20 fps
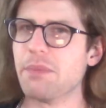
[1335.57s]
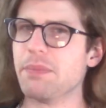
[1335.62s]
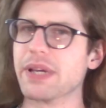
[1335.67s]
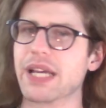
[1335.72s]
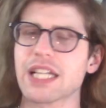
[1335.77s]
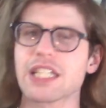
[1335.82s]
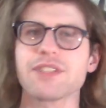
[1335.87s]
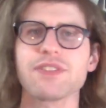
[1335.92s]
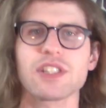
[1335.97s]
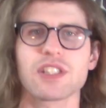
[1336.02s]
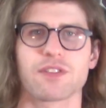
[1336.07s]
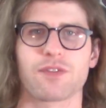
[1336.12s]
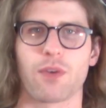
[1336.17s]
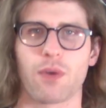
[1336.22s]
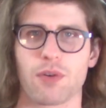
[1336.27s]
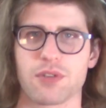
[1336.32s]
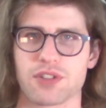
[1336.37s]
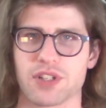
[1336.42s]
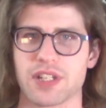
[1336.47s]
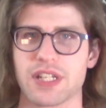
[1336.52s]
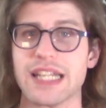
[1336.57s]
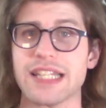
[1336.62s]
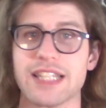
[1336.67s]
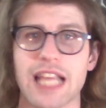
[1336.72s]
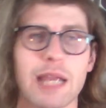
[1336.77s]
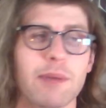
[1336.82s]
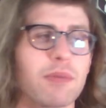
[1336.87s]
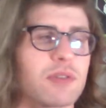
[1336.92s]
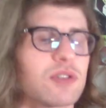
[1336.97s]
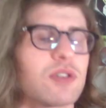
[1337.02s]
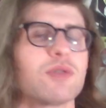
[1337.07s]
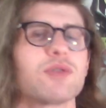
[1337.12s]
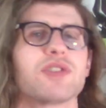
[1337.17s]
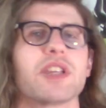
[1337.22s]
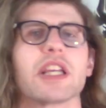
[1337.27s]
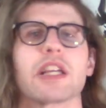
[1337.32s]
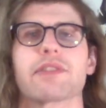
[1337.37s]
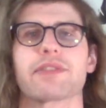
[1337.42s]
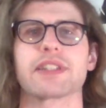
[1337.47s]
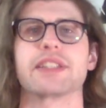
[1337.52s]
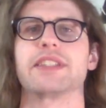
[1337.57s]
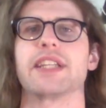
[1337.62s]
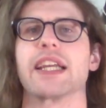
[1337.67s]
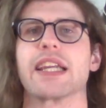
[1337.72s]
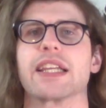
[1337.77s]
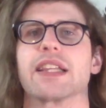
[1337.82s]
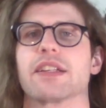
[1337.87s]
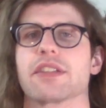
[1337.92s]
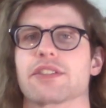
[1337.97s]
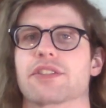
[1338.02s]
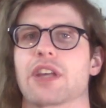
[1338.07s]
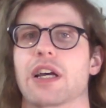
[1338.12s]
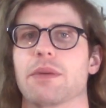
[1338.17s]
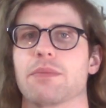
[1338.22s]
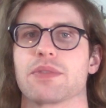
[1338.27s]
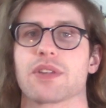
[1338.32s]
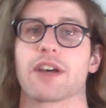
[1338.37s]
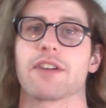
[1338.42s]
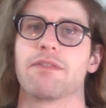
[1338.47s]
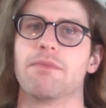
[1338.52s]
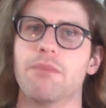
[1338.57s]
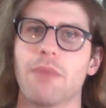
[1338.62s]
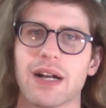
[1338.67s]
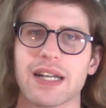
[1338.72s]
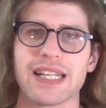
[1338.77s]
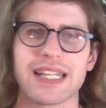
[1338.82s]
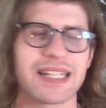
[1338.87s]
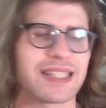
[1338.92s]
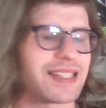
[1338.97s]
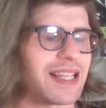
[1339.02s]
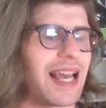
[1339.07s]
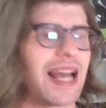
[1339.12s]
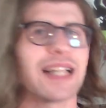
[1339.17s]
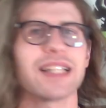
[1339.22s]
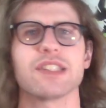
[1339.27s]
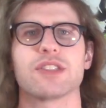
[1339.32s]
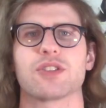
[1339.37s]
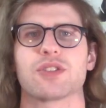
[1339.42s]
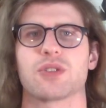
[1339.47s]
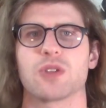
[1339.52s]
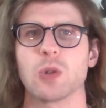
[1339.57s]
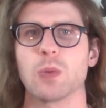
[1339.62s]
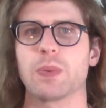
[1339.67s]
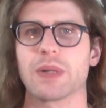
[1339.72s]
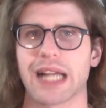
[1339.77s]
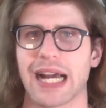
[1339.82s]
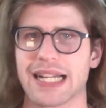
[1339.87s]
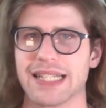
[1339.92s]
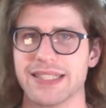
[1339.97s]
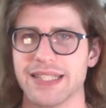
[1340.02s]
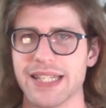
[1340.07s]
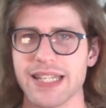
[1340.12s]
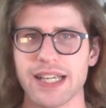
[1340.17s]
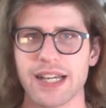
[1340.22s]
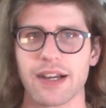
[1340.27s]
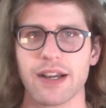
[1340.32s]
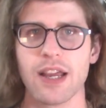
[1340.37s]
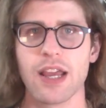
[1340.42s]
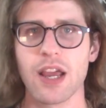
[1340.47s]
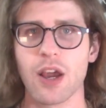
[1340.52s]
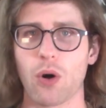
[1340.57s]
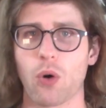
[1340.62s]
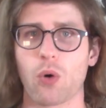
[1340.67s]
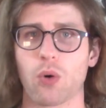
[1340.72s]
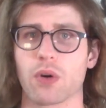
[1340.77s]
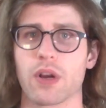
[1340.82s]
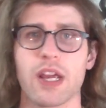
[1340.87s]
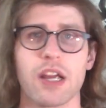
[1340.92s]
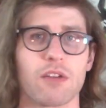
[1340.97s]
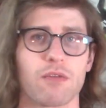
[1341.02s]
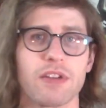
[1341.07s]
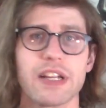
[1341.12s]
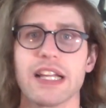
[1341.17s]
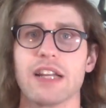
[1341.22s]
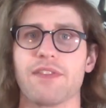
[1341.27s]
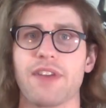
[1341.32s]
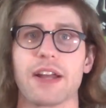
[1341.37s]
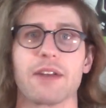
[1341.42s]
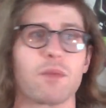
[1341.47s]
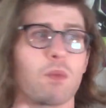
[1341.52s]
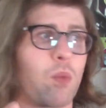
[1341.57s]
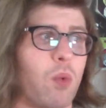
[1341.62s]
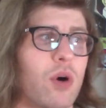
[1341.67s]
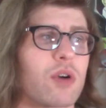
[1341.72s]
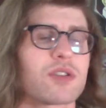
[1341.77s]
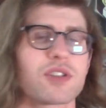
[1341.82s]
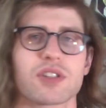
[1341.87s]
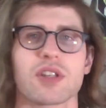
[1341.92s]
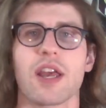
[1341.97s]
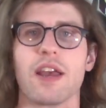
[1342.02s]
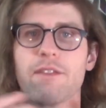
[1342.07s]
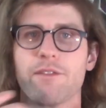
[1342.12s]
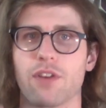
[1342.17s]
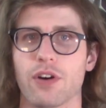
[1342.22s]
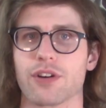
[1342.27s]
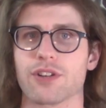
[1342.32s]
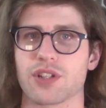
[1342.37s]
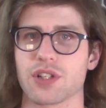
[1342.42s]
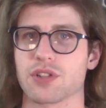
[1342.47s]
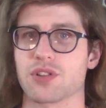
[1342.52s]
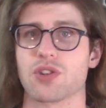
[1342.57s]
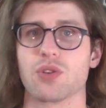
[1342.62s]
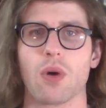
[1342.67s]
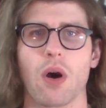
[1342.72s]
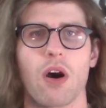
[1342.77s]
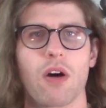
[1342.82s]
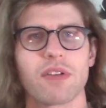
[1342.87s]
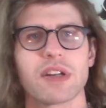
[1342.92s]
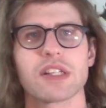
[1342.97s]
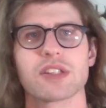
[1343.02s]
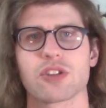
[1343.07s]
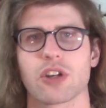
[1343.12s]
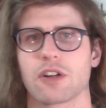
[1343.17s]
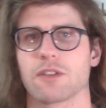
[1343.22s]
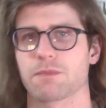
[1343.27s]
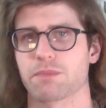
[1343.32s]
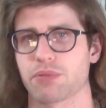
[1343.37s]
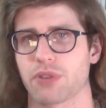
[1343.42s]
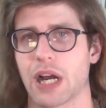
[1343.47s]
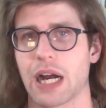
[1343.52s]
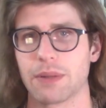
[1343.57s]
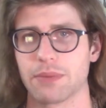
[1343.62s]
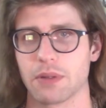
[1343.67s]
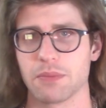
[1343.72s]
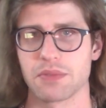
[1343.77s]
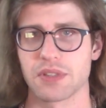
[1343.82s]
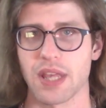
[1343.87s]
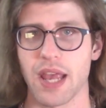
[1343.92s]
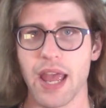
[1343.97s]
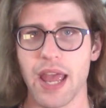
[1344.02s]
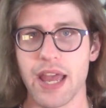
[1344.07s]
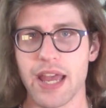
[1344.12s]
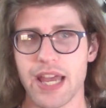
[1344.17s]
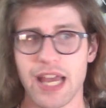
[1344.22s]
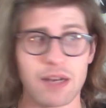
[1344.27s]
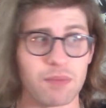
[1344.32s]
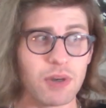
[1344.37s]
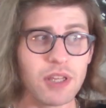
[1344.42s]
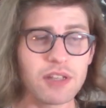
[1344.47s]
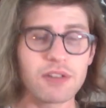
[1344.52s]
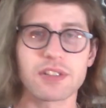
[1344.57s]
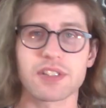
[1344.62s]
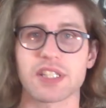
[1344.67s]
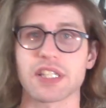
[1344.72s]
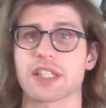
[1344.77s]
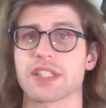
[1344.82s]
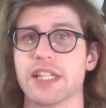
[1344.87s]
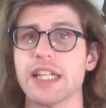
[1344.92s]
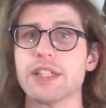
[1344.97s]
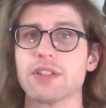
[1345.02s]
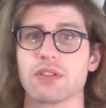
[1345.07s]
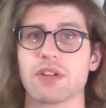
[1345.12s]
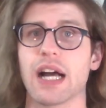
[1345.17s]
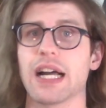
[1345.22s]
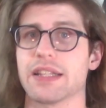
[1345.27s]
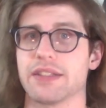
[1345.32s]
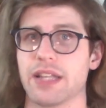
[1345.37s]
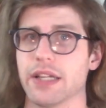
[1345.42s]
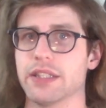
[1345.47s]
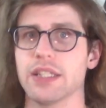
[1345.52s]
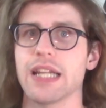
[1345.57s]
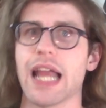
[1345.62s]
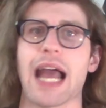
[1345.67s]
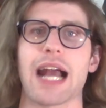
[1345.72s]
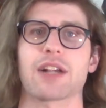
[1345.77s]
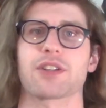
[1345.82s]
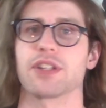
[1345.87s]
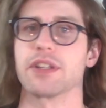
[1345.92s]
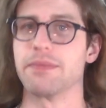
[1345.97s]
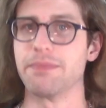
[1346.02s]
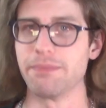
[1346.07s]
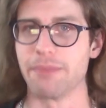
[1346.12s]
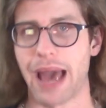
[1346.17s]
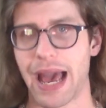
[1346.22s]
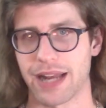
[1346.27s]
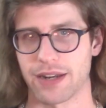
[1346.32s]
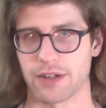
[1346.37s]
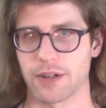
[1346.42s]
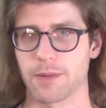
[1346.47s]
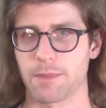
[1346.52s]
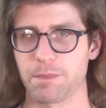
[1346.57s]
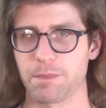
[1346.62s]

Because of his fortune, he's able to sink ridiculous sums of money into any stupid idea or reinvent worse versions to already solved problems, and whether it succeeds or not doesn't actually matter.